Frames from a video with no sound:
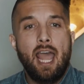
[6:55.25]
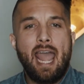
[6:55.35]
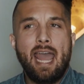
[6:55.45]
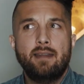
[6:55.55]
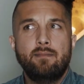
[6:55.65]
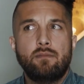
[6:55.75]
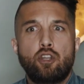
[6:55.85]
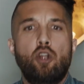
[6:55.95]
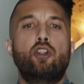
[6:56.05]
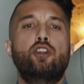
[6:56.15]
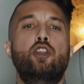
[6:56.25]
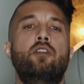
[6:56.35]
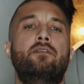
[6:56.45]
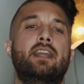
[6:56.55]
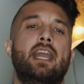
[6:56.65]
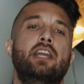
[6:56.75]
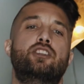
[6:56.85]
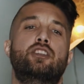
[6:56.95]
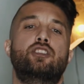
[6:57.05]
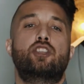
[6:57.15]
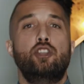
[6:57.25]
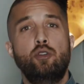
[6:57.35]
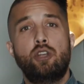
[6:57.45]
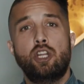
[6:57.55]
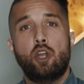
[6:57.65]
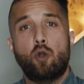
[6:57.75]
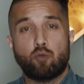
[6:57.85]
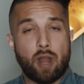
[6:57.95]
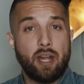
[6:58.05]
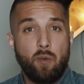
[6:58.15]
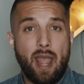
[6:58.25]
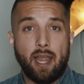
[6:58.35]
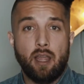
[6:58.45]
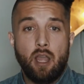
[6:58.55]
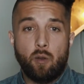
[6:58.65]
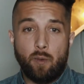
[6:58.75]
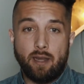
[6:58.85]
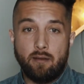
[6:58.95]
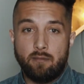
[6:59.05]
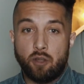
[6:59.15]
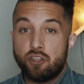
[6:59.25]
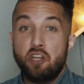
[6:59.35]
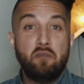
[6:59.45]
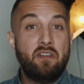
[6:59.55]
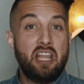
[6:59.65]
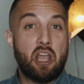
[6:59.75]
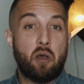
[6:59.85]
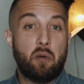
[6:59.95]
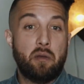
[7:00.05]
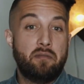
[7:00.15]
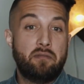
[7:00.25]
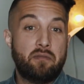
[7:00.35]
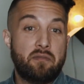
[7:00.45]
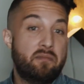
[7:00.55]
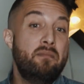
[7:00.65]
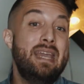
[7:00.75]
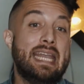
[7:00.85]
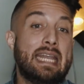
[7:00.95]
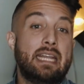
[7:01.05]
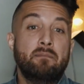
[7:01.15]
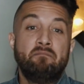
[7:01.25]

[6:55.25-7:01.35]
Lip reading: and turn on notifications so you can know right away when there's a new video of me